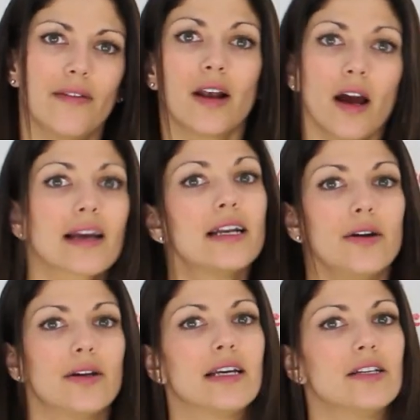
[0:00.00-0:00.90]
the
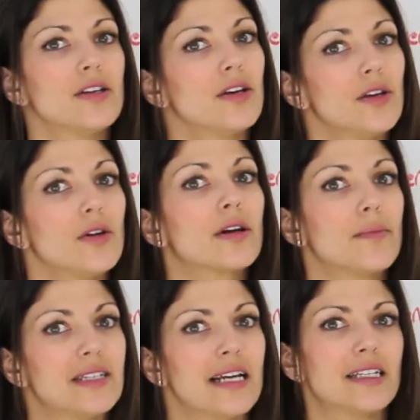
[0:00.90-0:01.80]
likelihood is you're going
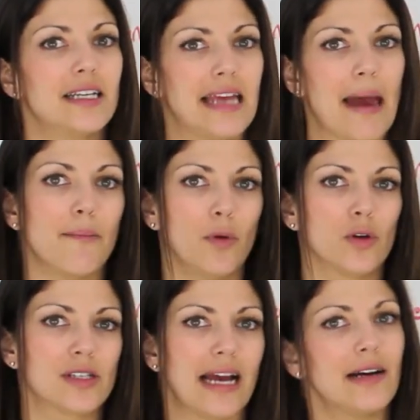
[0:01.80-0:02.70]
to potentially get
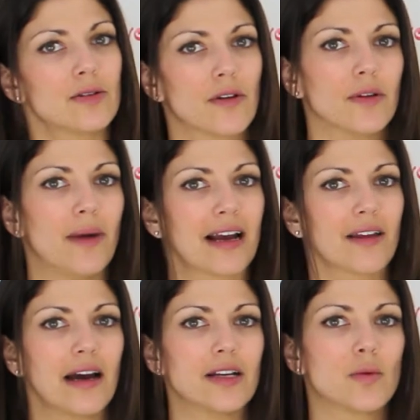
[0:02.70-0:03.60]
more sales off the back of
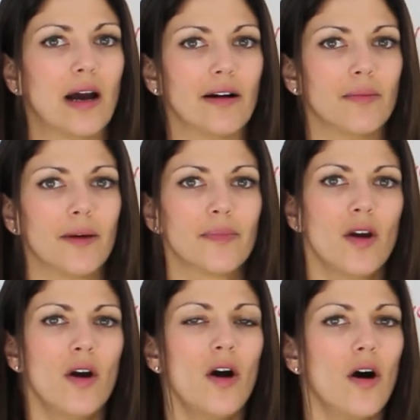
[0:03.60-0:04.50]
that as well. But
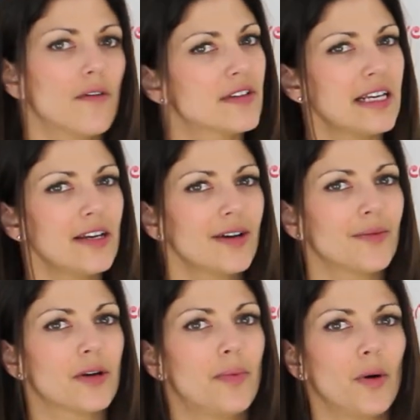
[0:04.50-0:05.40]
obviously, you don't
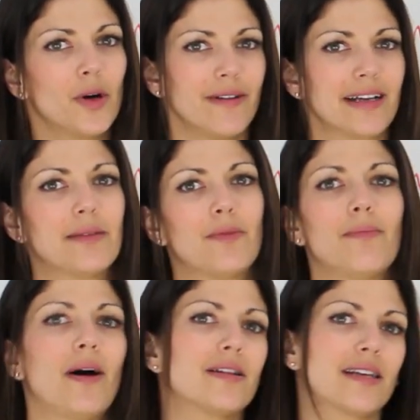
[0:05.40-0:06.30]
want to put all your eggs in one
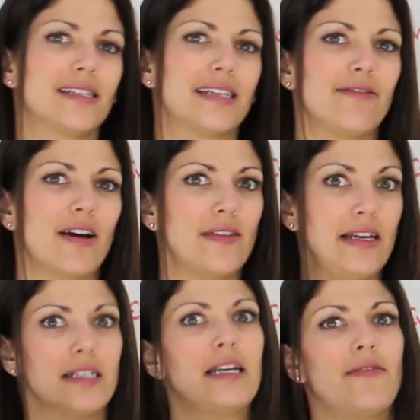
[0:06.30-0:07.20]
basket and say, right,
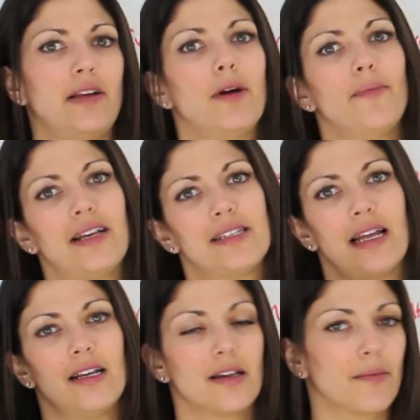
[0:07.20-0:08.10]
these are definitely my best
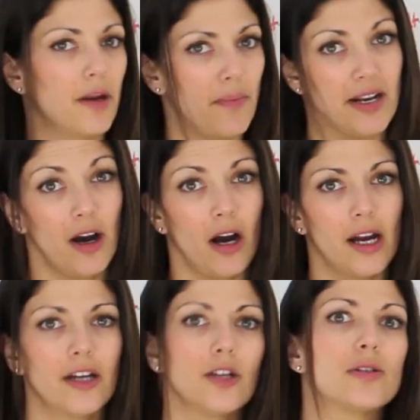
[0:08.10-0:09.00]
sellers, I'm going to bid
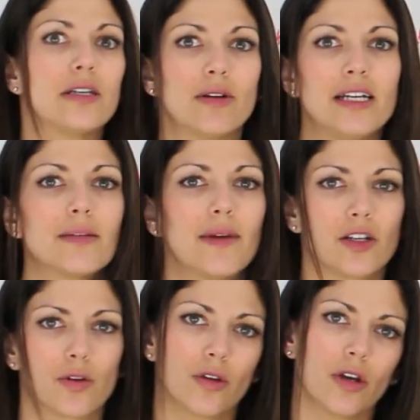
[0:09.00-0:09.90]
higher. You still need to
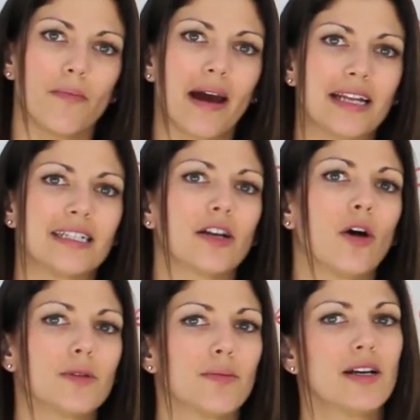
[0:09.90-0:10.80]
make sure that you're managing and
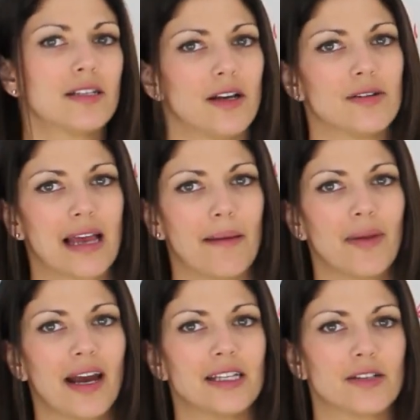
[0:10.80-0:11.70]
optimising those
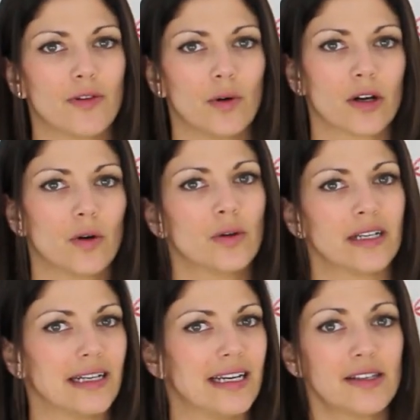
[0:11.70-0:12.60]
campaigns
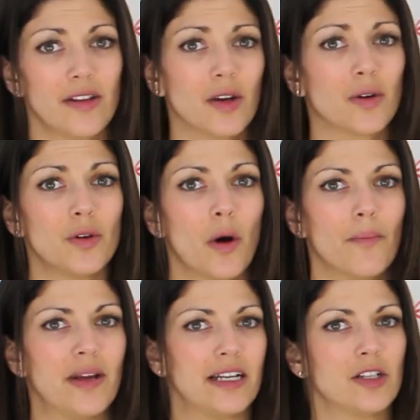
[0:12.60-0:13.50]
accordingly so that you're not
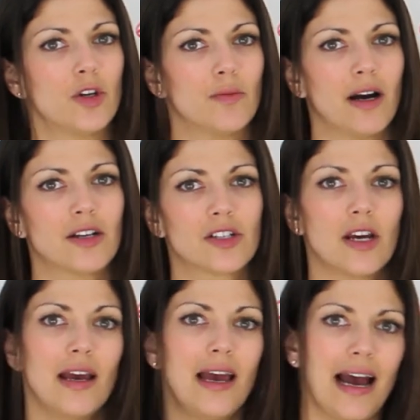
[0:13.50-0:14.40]
bidding too much
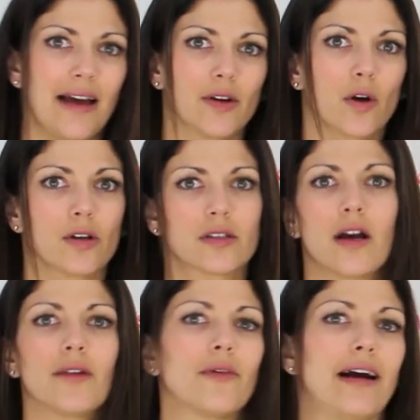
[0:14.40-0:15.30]
and the costs
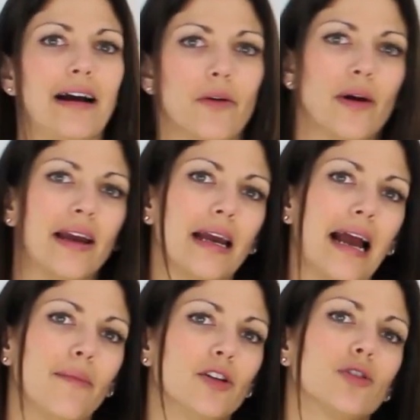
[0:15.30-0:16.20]
aren't outweighing
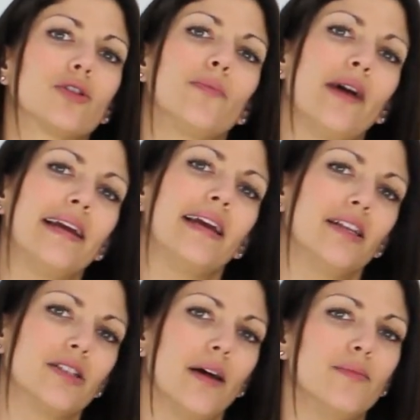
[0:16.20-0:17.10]
how much you're making
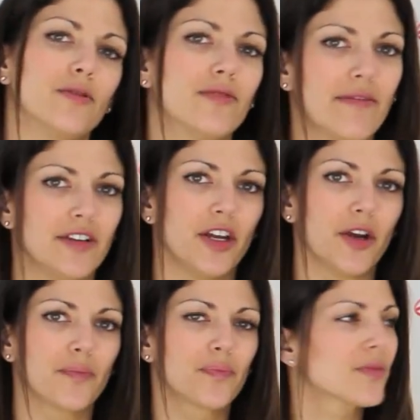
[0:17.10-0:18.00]
in terms of revenue.